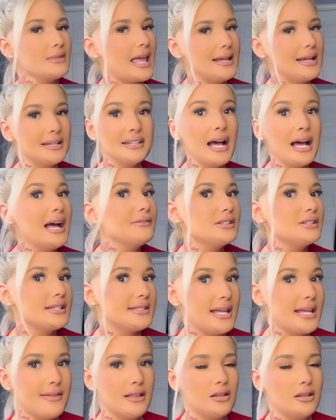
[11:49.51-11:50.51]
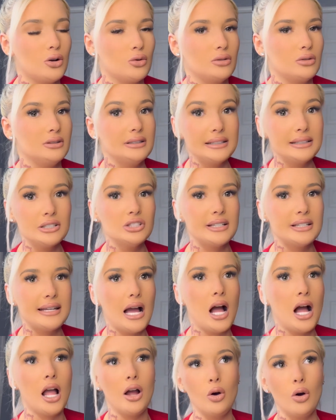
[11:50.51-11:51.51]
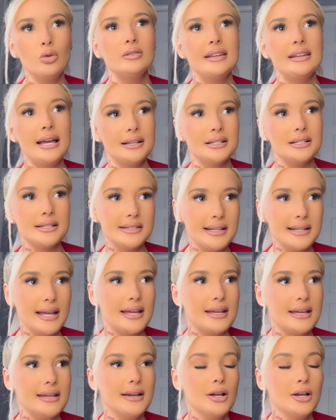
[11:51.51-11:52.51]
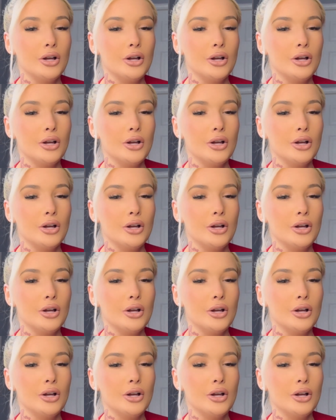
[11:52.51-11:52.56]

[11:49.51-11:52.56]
I did not have to stay that long. Literally, I only had to stay